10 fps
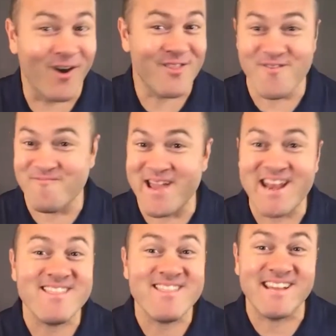all of the
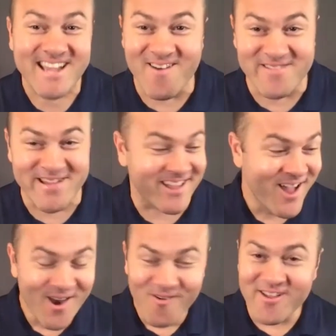many that's coming
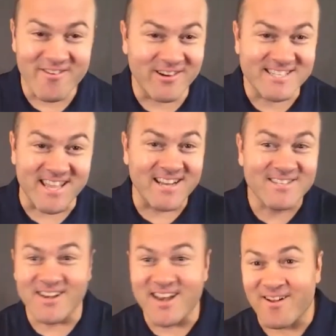whether it's the
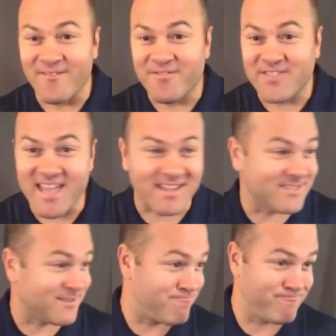internet of
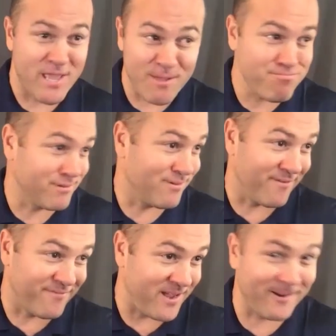things the people
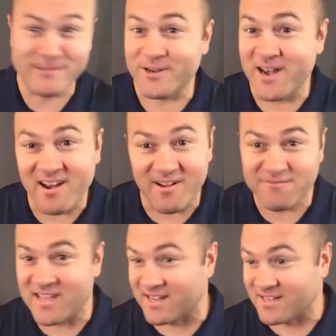of the internet of
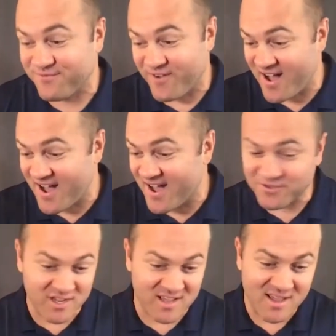things
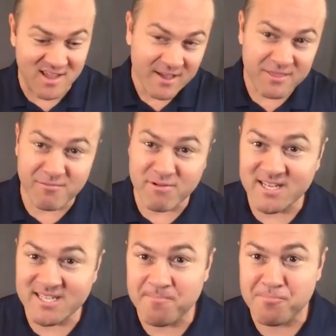5g
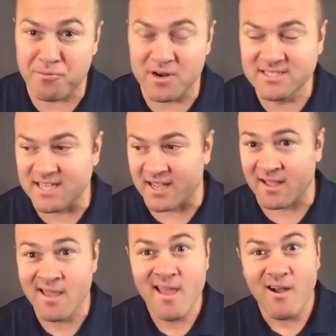3d
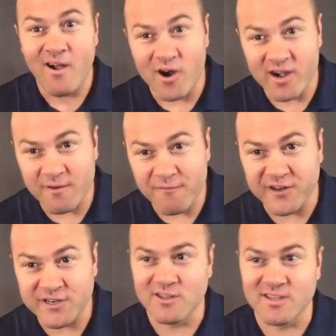printing
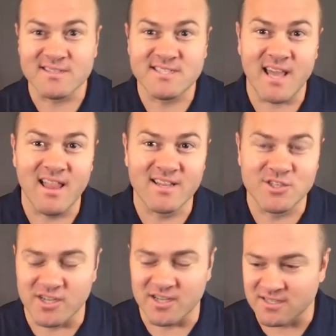artificial
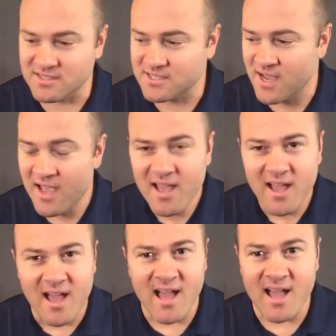intelligence
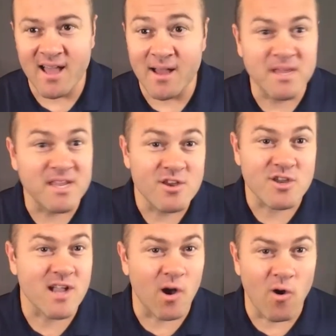uh, i mean you
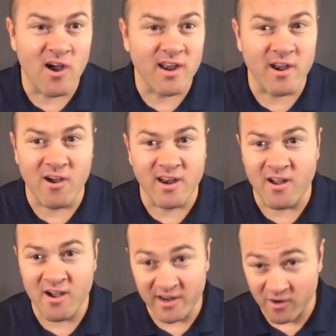could go on and on
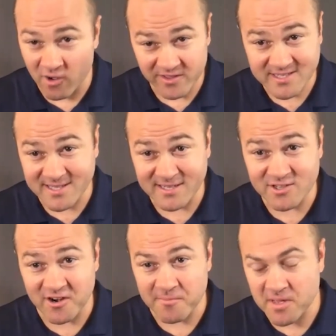and on all these things
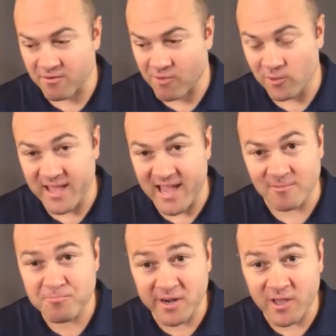that are being rolled
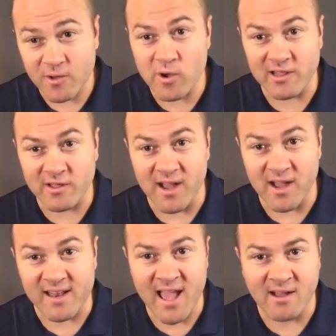out pretty quickly right
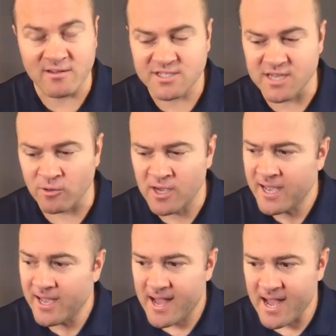now so
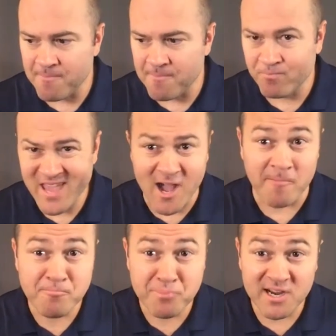um, yeah,
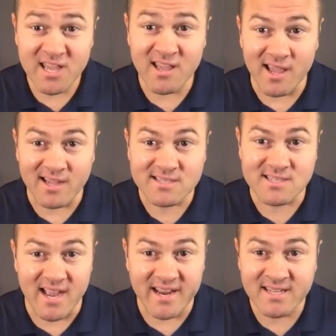I'm pretty
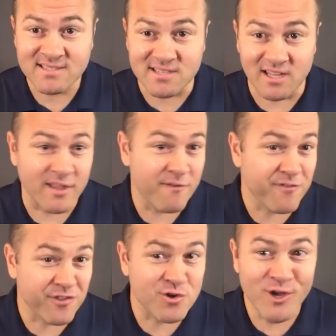excited to live
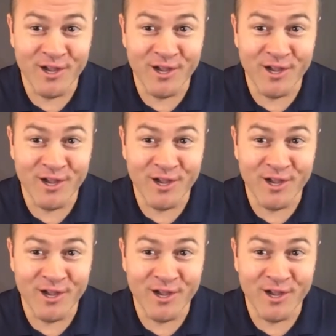through